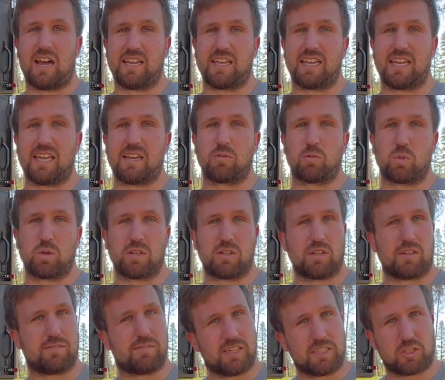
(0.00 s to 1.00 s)
It
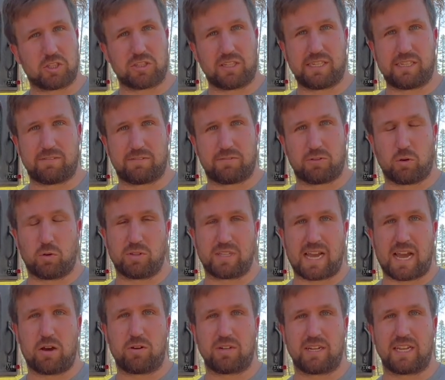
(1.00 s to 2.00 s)
will eventually fold
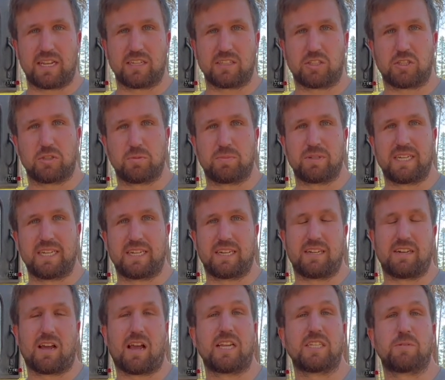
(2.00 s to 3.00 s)
out into being a
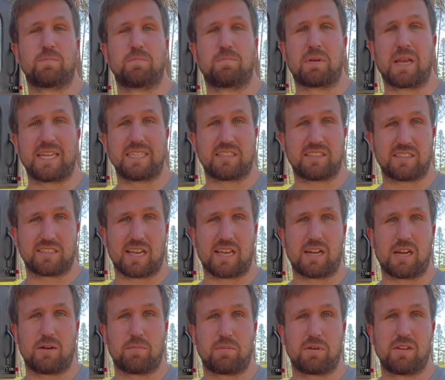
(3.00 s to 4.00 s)
nice bed
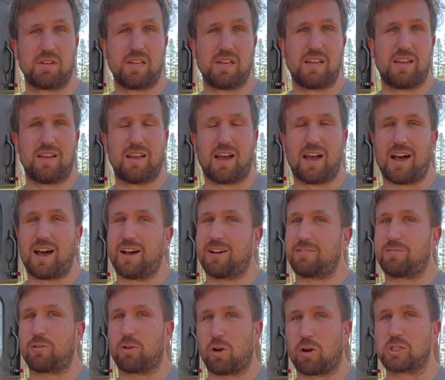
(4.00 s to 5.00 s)
setup
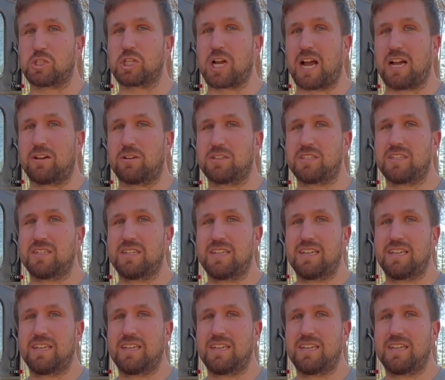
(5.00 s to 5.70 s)
for our child.